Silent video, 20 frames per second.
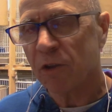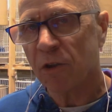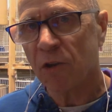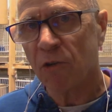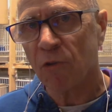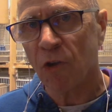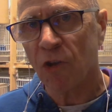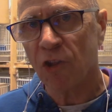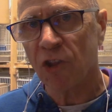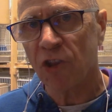
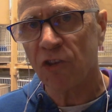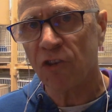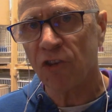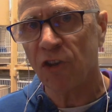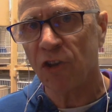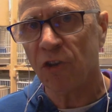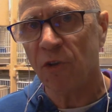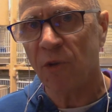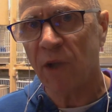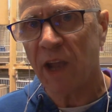crossed
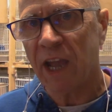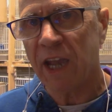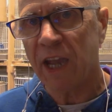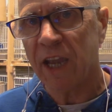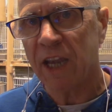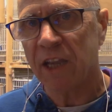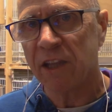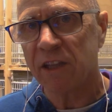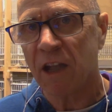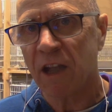to
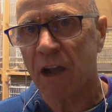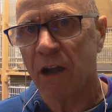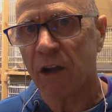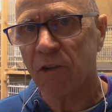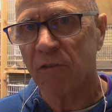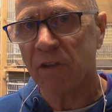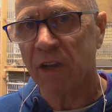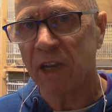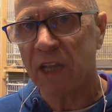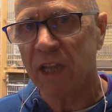a dark
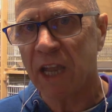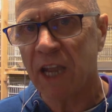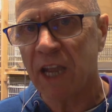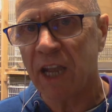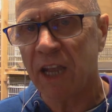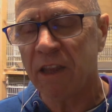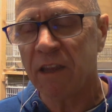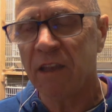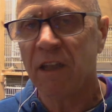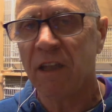green
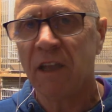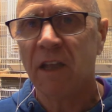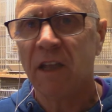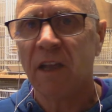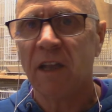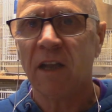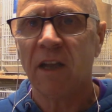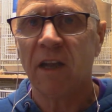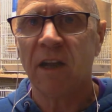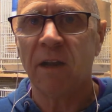hen.
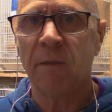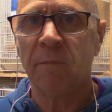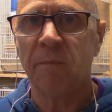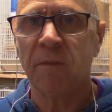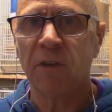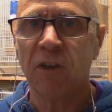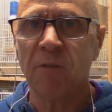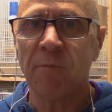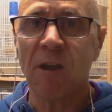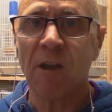You may